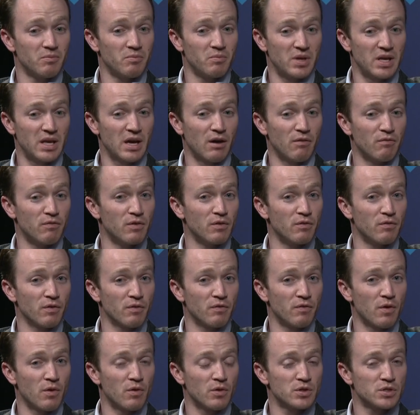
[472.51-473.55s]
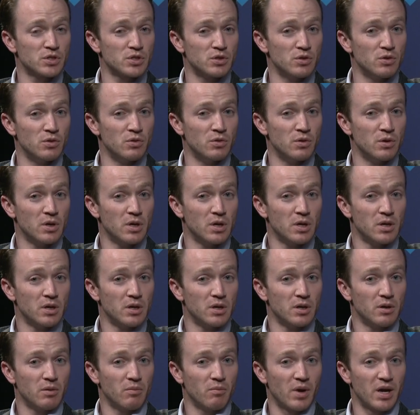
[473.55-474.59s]
be helpful for folks who
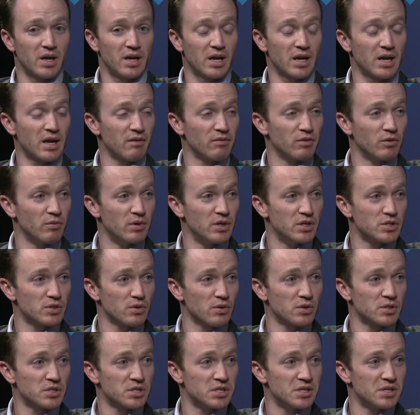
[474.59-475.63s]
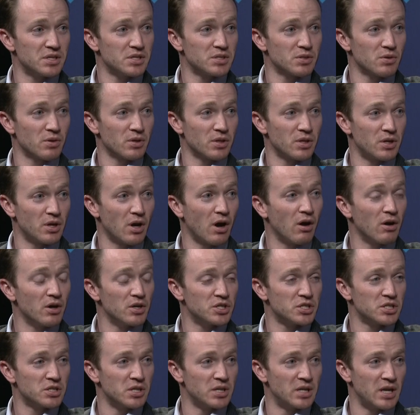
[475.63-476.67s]
might not have the resources or the
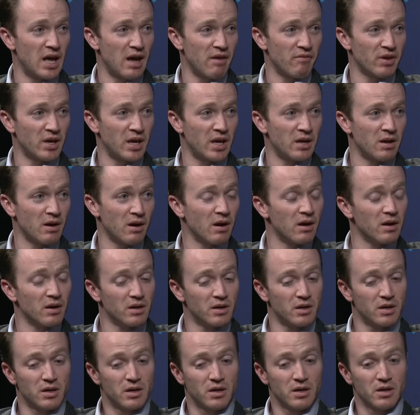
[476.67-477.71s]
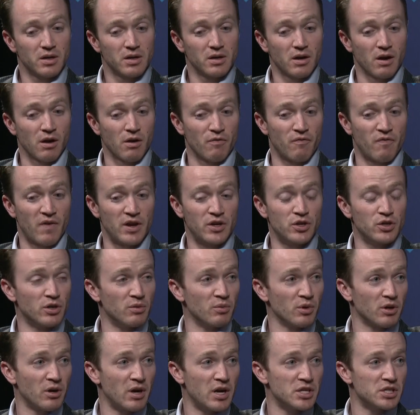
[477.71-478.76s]
knowledge to navigate our, our federal
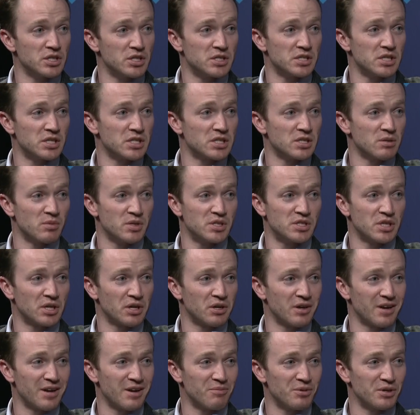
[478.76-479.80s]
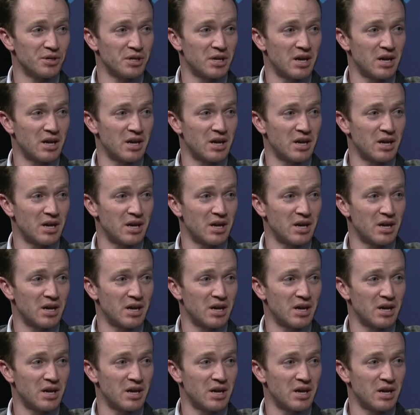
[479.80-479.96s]
immigration system. It's incredibly